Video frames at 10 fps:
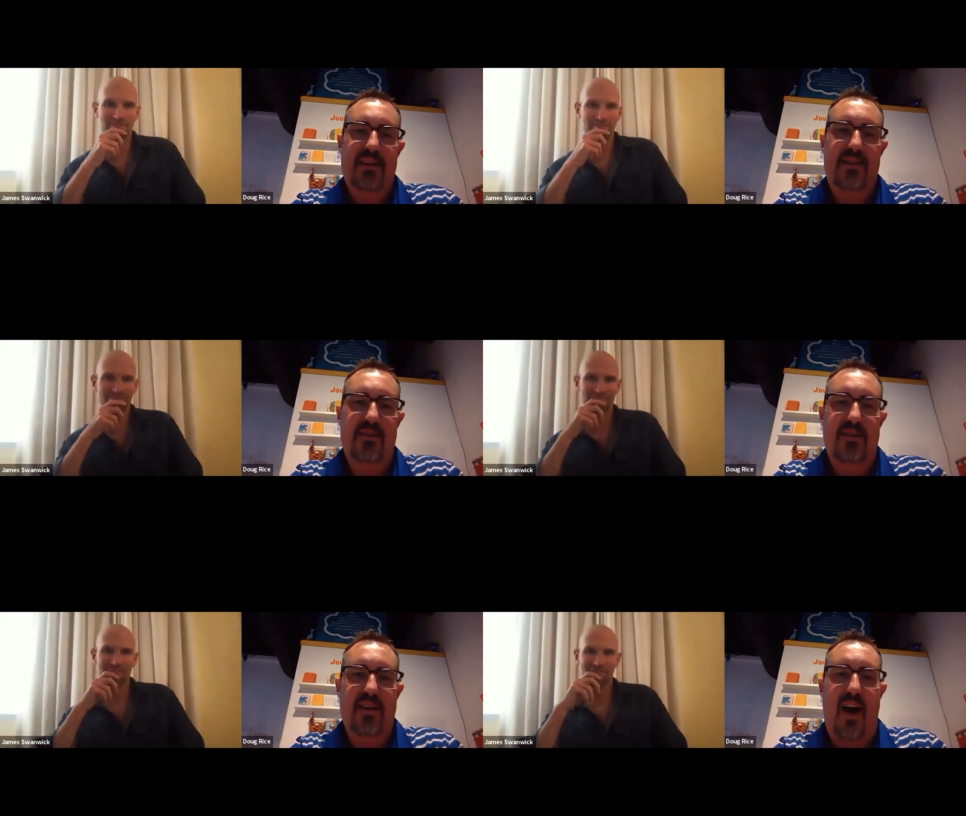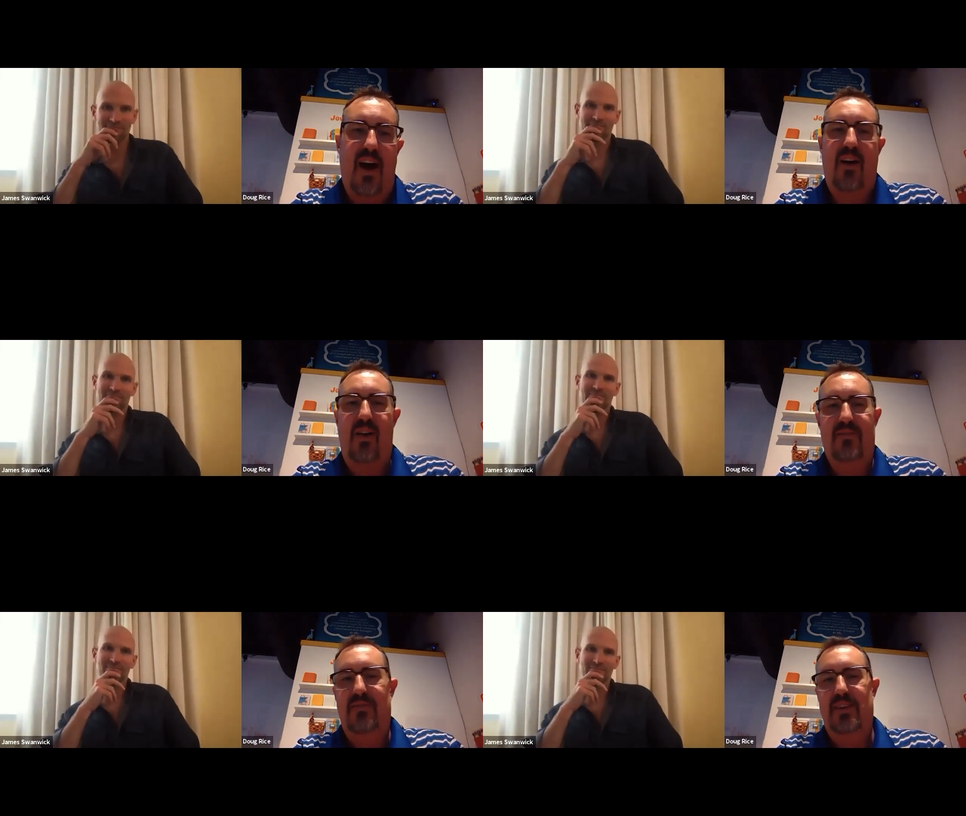Speaker 1: to knock
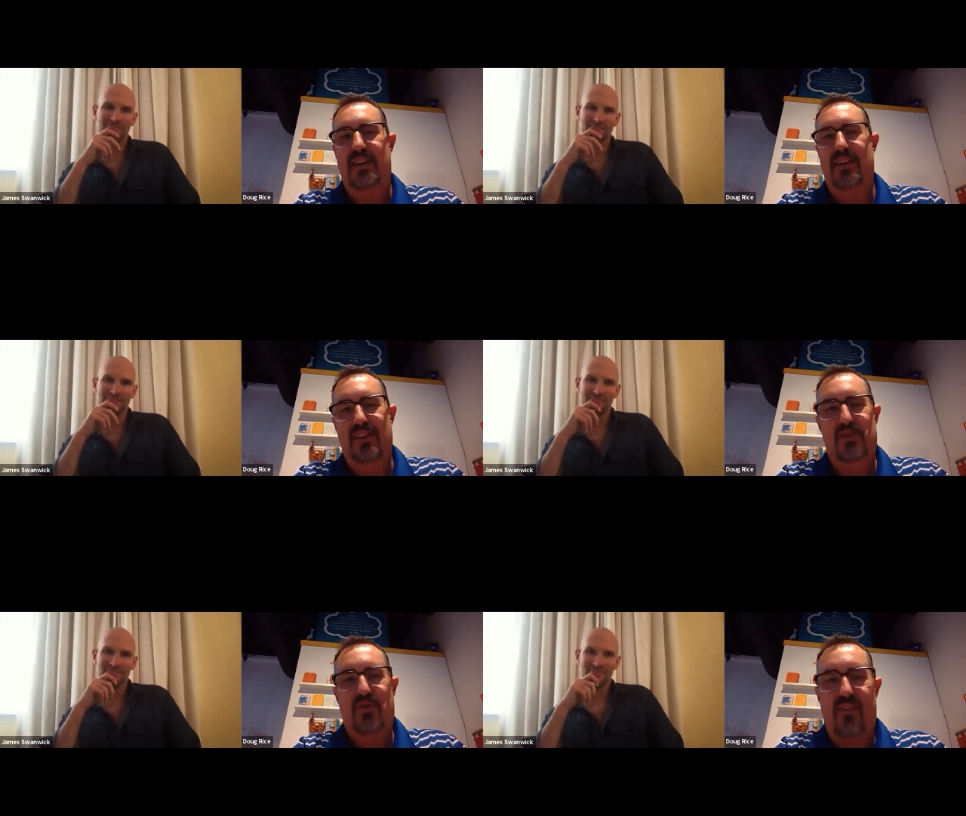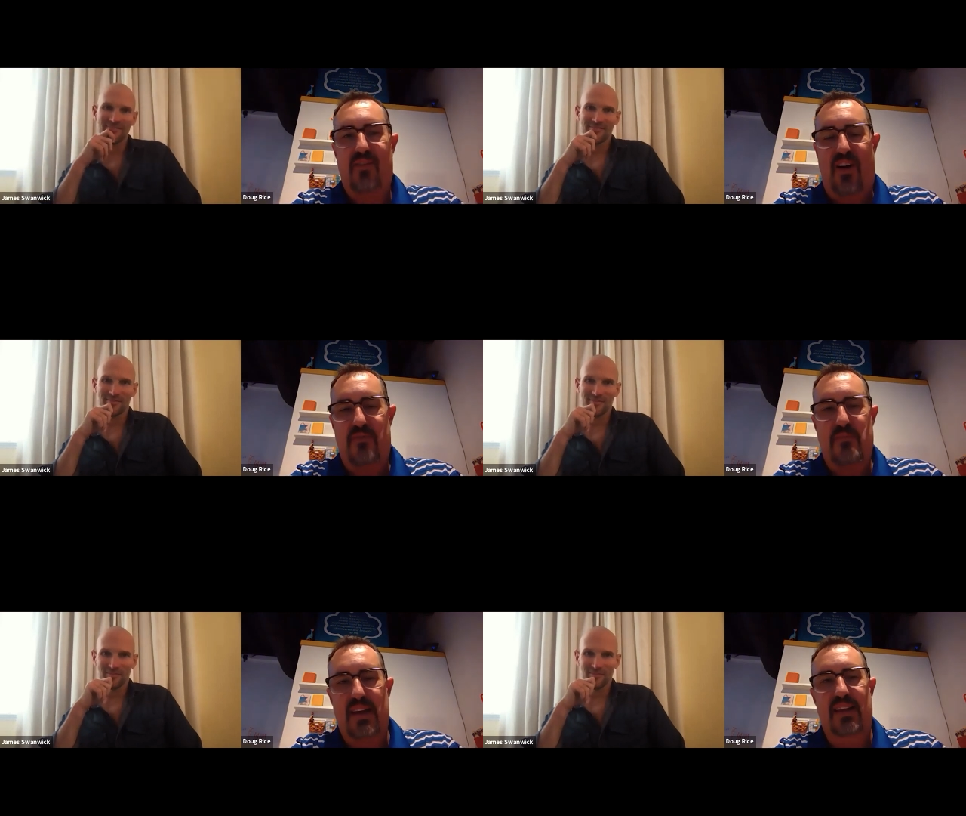all of the this travel
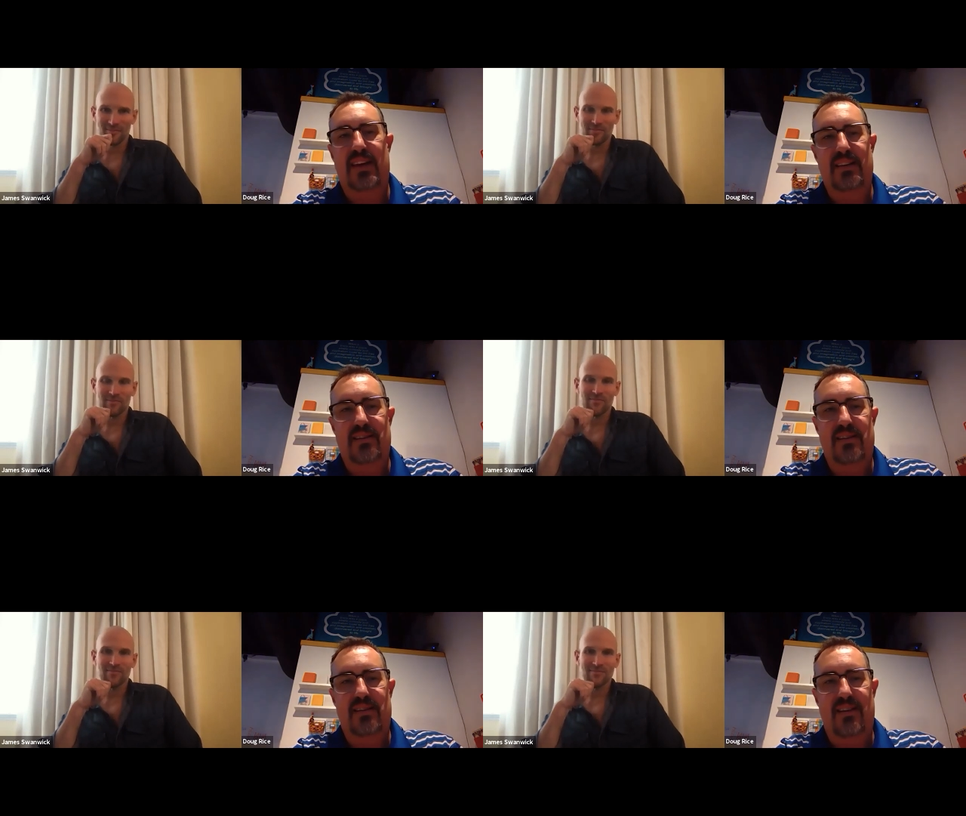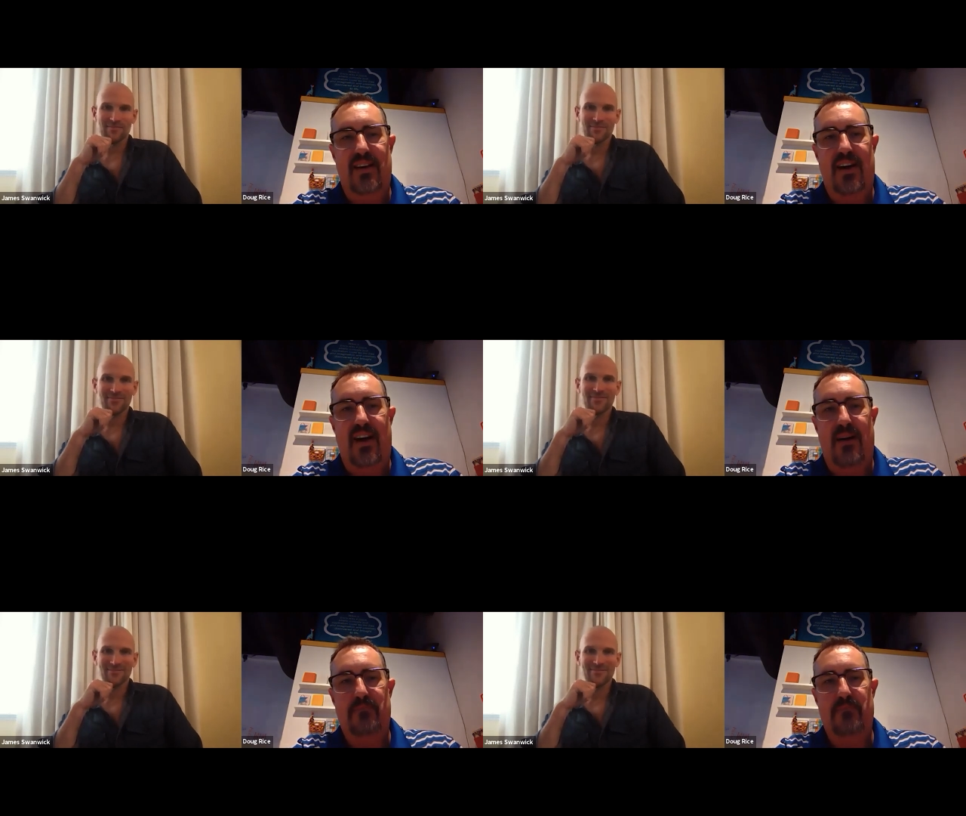off my list.
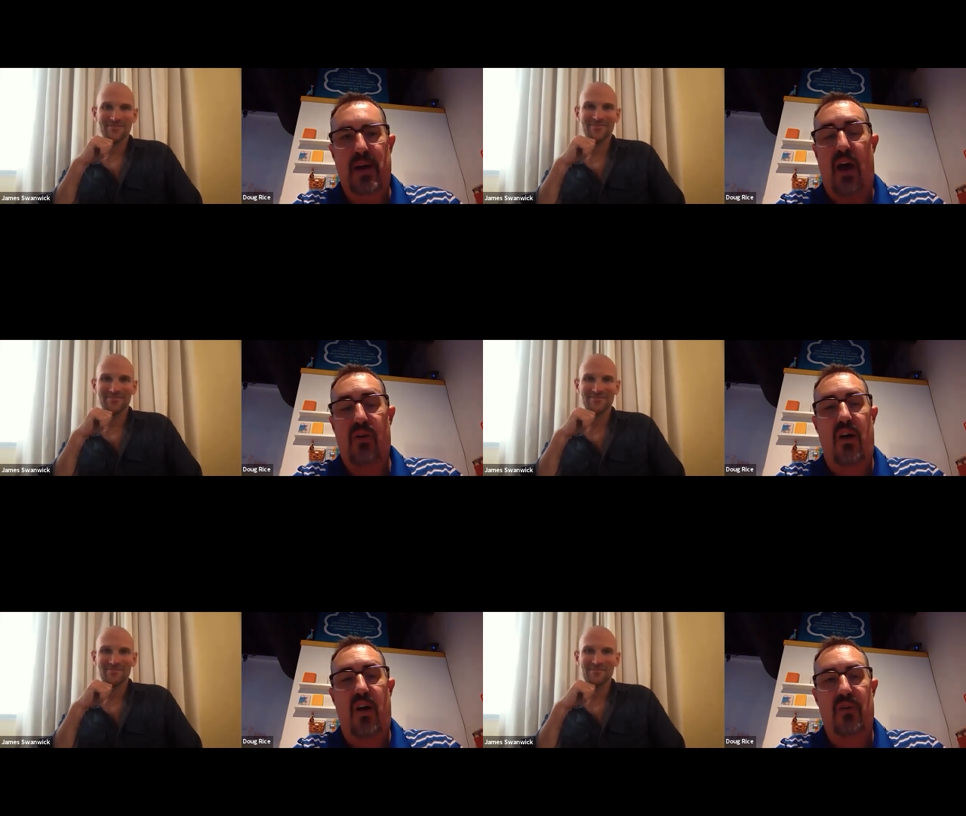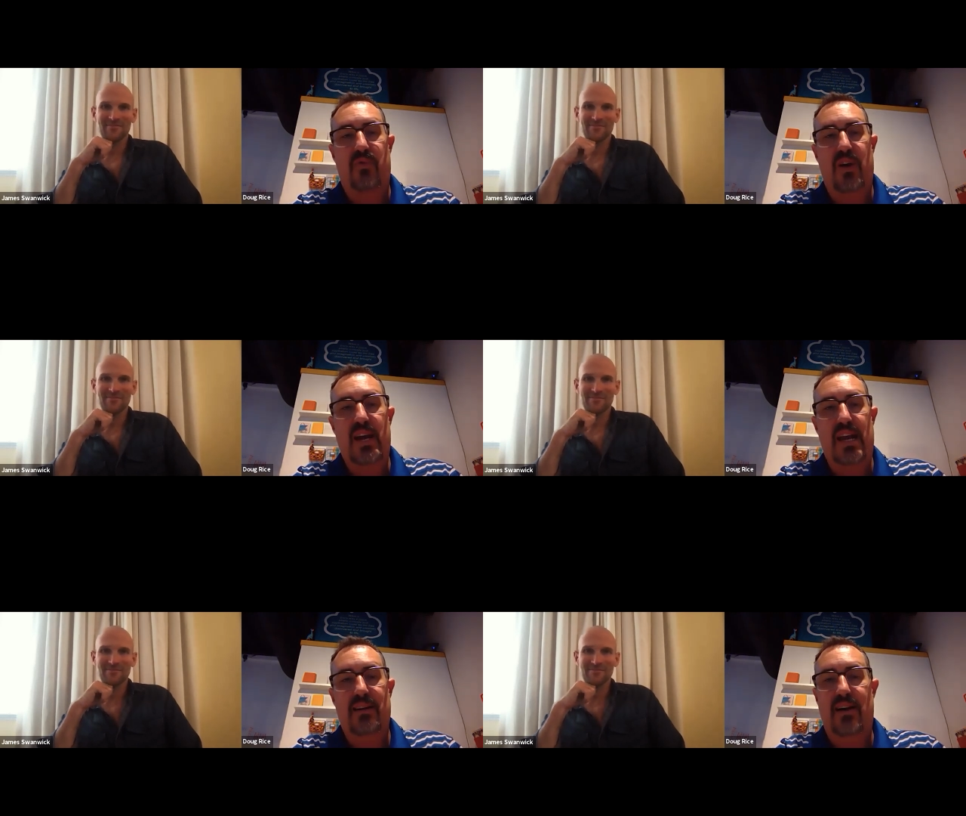Um, but alcohol
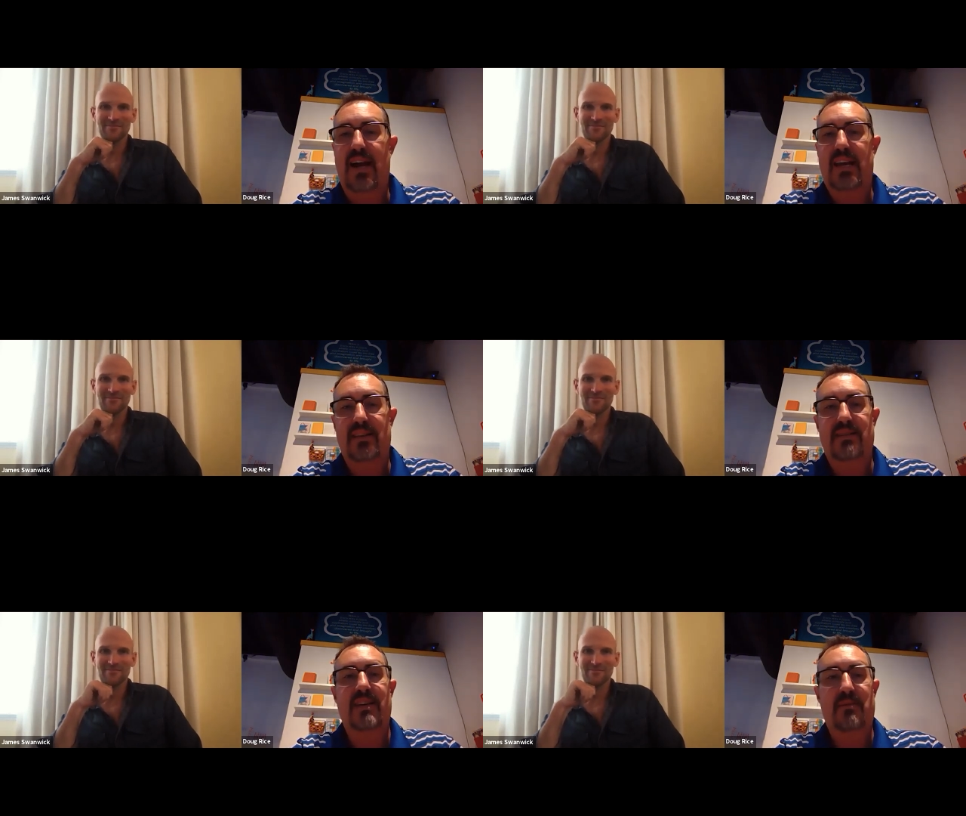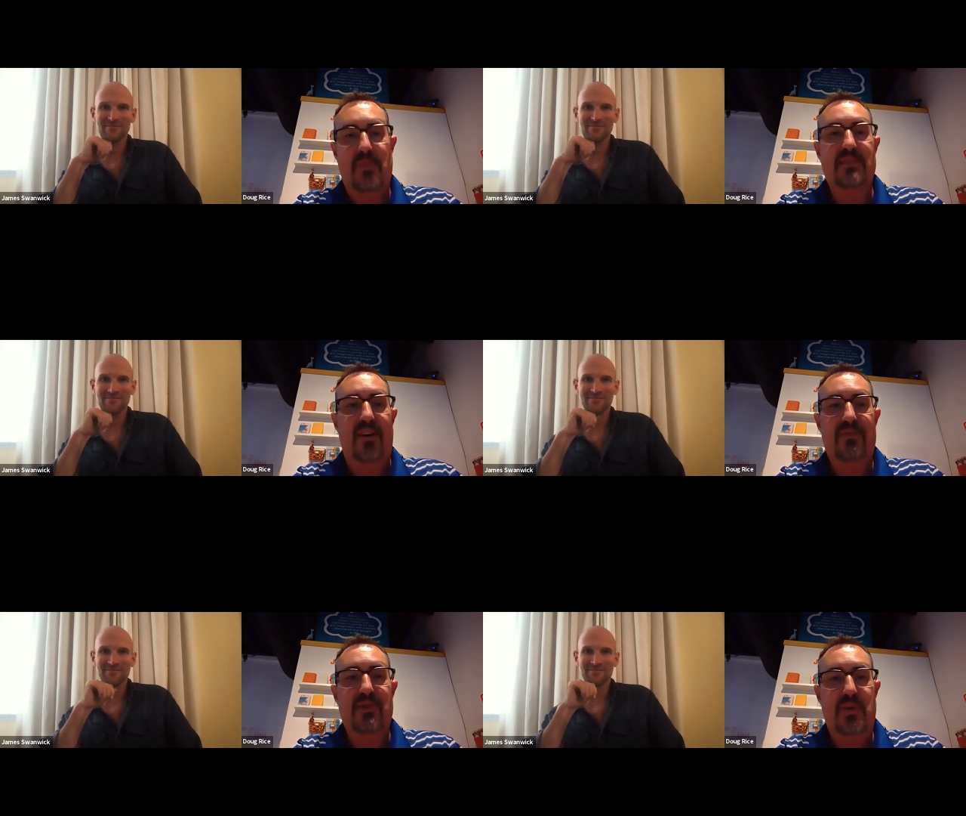free, I can see
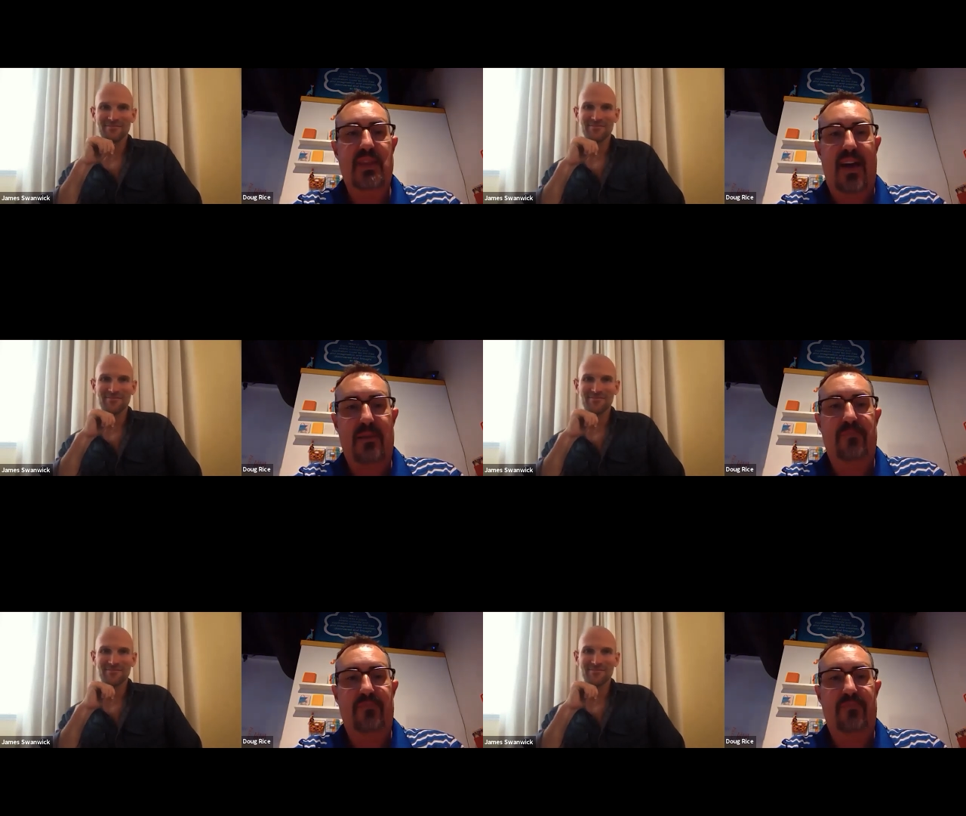myself doing that